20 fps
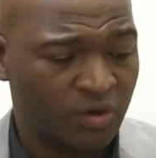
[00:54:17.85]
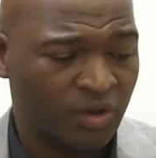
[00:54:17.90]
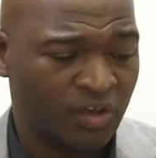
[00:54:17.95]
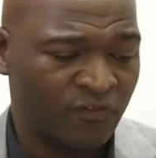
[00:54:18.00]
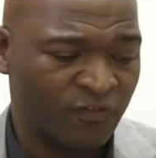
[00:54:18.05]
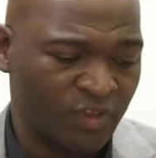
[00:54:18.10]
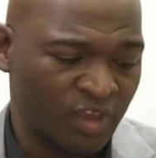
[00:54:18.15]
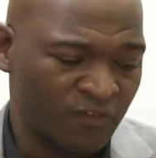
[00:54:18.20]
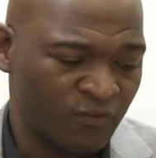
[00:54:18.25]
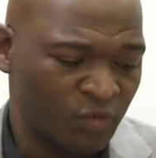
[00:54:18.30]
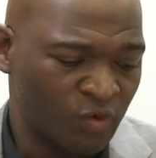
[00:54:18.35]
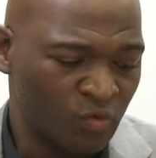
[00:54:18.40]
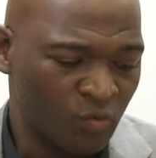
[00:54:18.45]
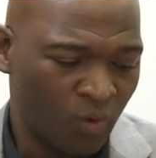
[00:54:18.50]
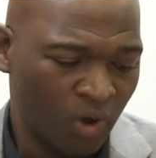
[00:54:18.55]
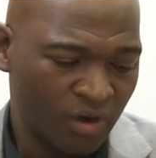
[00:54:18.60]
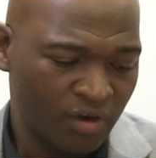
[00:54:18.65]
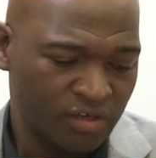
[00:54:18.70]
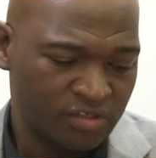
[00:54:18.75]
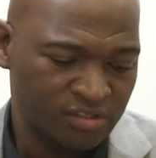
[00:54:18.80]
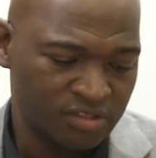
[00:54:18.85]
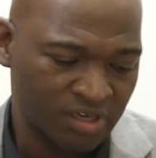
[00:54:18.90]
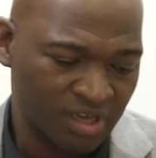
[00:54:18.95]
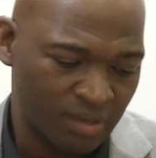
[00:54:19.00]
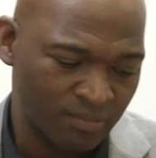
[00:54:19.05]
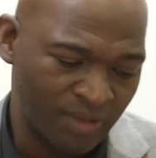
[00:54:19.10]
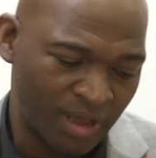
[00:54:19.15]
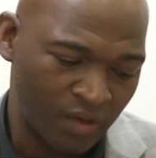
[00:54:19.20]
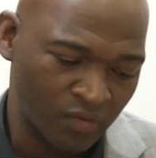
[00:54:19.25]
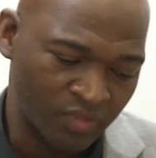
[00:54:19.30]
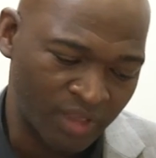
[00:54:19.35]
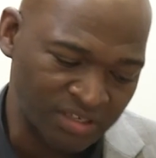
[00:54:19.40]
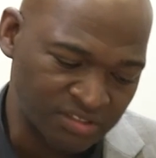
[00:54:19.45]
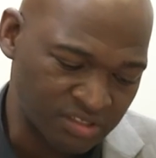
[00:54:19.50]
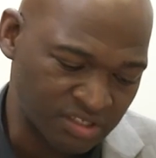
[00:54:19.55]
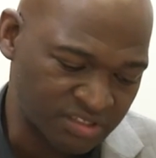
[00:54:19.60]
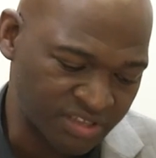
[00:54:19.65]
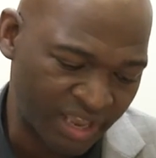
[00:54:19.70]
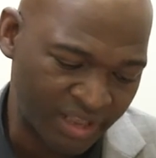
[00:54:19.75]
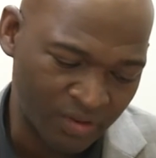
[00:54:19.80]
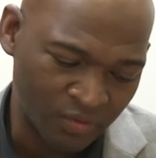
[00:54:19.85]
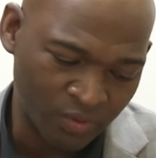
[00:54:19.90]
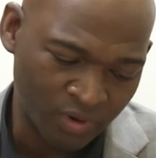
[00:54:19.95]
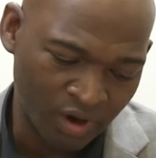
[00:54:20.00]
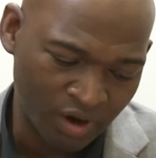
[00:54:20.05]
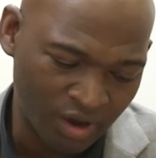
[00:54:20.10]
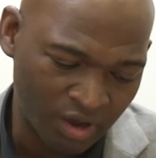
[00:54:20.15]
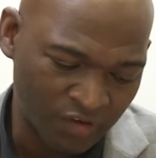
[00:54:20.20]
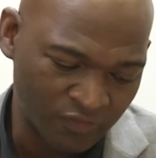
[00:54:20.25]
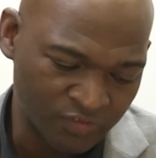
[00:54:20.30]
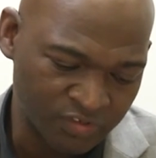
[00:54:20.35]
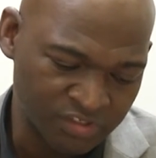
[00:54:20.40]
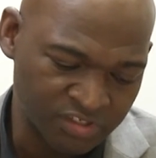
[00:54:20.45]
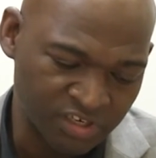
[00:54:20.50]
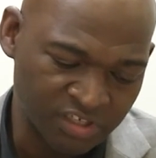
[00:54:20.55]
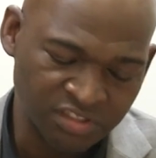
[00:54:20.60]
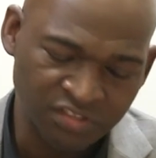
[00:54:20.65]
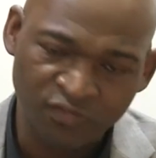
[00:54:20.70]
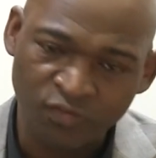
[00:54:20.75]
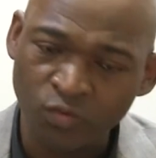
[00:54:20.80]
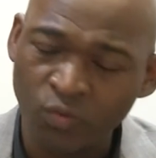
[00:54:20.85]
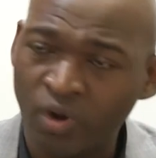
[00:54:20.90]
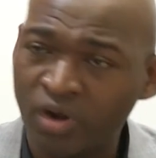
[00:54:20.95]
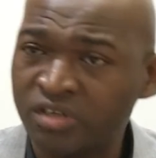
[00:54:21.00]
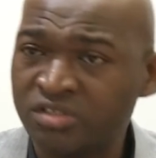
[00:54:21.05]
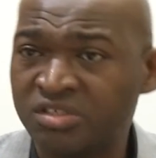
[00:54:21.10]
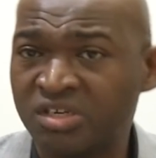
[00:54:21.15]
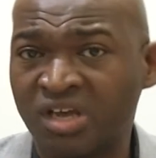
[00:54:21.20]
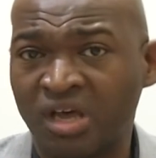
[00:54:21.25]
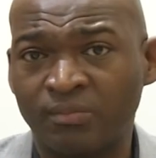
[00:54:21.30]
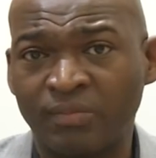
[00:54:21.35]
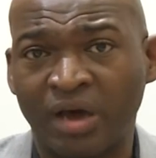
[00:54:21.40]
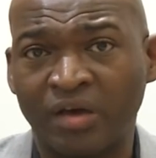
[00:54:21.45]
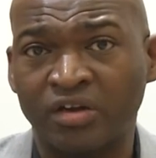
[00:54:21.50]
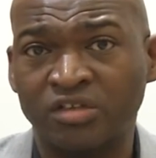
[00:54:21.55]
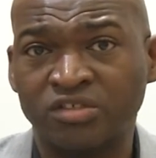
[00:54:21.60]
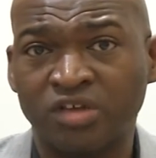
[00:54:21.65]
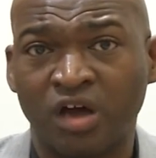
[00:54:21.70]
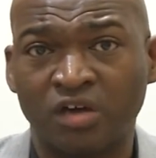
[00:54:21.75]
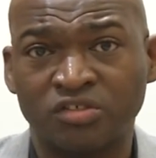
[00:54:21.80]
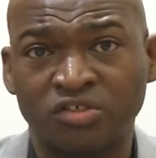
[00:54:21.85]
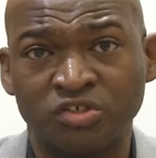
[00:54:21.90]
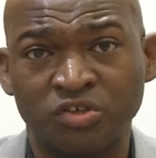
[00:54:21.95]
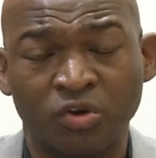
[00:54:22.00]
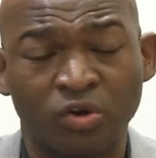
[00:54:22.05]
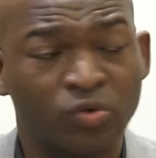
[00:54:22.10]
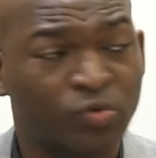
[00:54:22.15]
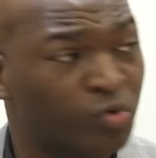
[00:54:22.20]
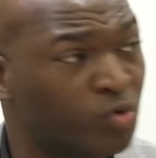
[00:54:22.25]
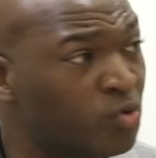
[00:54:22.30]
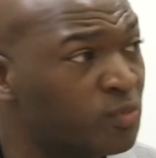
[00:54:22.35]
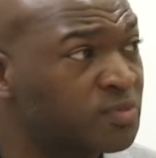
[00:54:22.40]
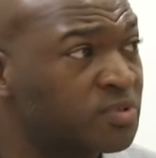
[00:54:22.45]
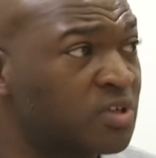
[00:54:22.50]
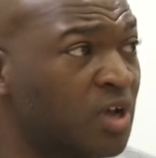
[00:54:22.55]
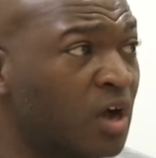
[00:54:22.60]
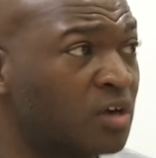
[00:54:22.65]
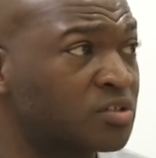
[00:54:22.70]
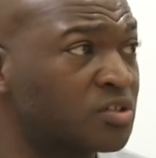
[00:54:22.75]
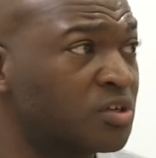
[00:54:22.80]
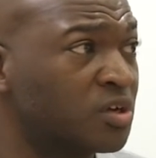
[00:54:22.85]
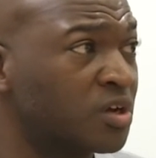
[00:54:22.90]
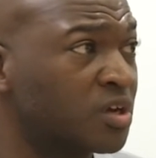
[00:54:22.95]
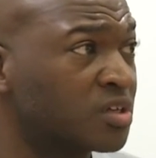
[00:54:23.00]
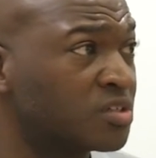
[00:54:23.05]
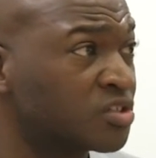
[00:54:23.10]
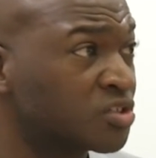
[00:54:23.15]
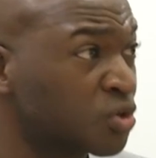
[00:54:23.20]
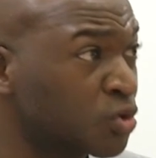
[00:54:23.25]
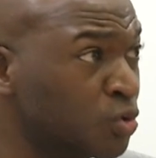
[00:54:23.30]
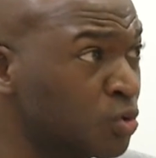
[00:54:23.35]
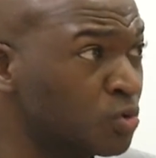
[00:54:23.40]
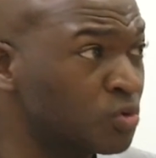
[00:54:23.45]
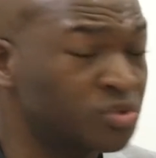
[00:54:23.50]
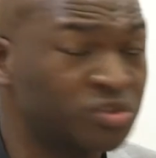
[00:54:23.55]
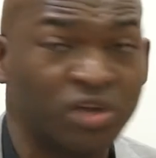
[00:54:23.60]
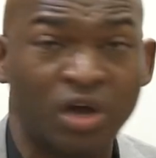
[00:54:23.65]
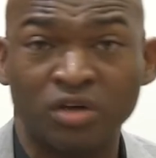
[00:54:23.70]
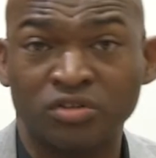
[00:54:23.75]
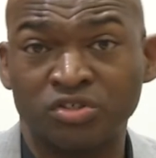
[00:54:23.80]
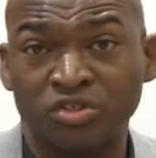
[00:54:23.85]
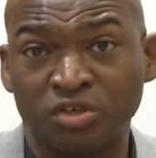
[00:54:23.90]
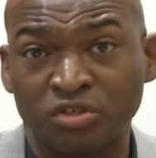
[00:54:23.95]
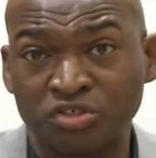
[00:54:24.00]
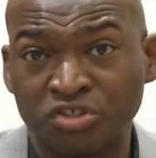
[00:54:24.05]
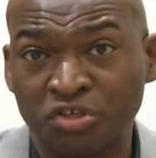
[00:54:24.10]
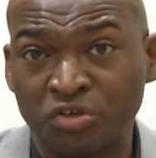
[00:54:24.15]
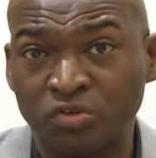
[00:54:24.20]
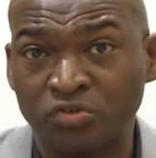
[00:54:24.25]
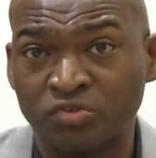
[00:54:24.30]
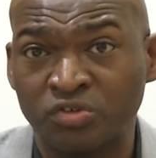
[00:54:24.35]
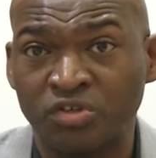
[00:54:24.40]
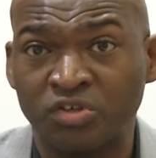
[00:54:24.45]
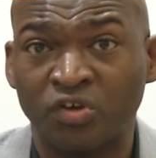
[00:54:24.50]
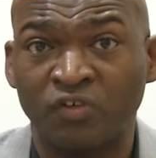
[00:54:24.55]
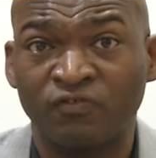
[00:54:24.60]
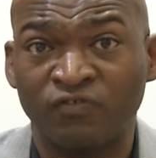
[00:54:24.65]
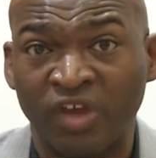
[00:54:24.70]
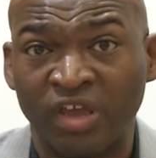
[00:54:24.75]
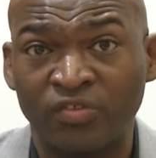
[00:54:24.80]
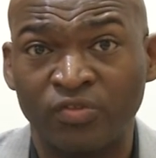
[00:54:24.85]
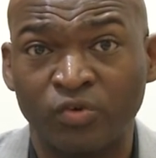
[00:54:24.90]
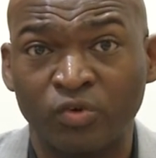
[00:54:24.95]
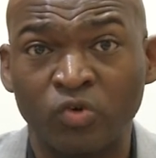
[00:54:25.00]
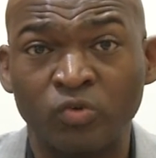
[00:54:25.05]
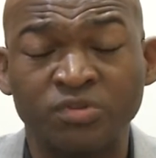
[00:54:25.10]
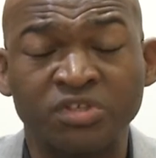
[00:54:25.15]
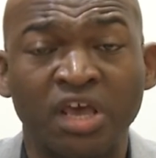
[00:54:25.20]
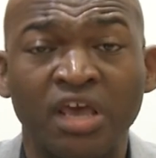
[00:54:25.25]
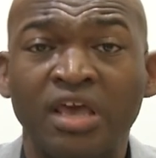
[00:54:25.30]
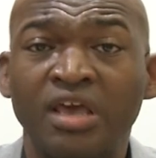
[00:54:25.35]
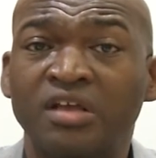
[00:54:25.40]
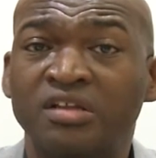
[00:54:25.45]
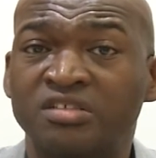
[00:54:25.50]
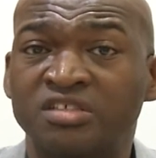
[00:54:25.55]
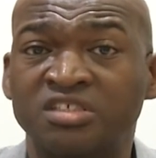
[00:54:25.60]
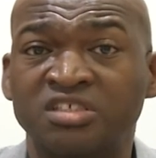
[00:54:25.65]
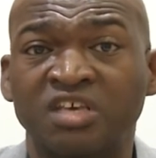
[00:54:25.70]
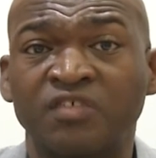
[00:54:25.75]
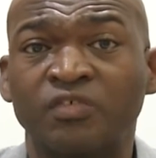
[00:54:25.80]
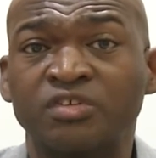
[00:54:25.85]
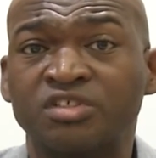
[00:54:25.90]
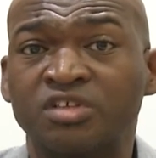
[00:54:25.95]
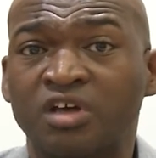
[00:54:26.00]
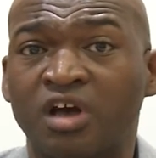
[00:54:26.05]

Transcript: if you want us to come out, that's exactly what our office does. If you want us to come out and talk to your groups, talk to your schools, talk to your children, your faith groups, just give us a